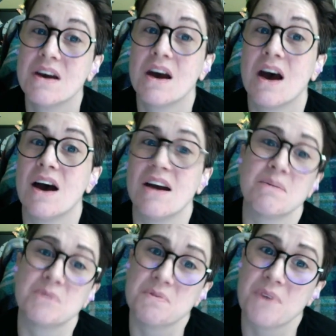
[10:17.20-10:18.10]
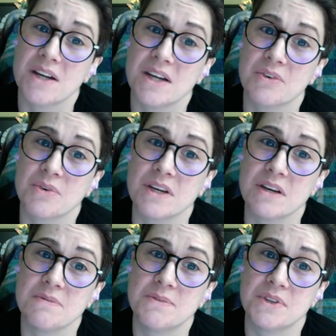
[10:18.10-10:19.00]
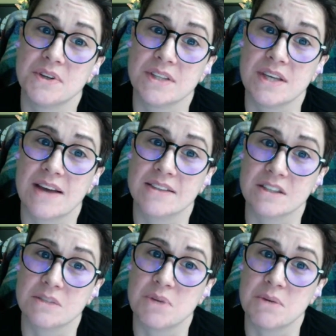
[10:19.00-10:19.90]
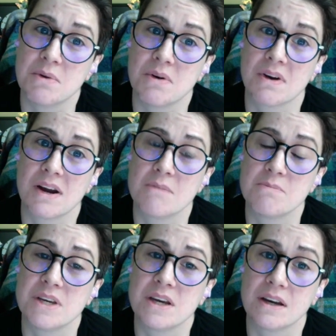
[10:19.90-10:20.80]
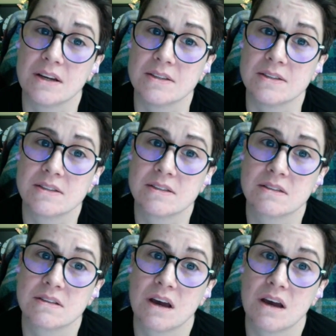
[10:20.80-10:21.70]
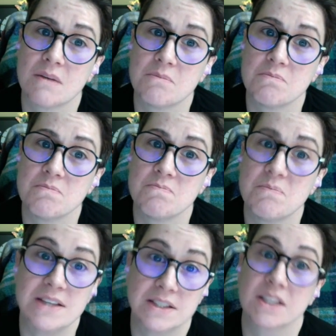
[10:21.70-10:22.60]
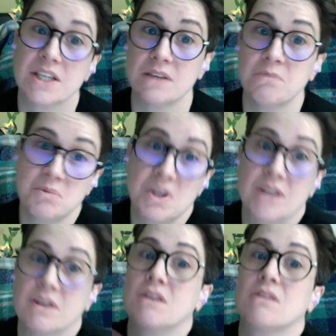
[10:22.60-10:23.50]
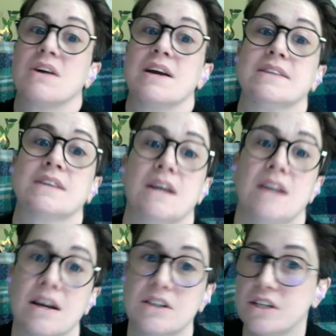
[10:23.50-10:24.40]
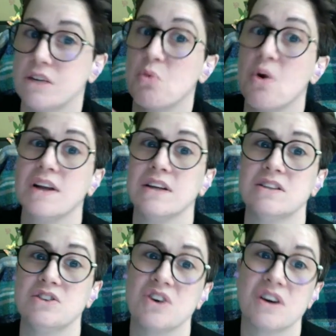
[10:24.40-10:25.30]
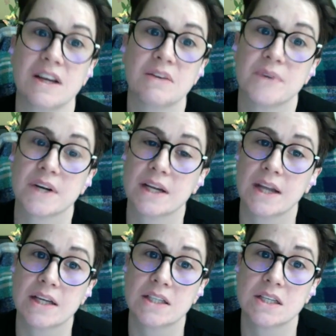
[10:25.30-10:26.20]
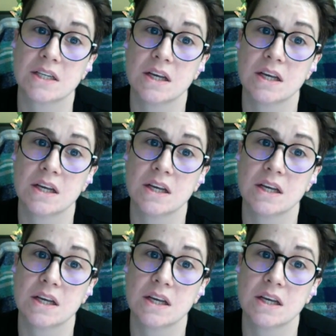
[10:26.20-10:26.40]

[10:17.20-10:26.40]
I often find I grieve during the SSP program because basically it creates connection and wanting, yearning for connection.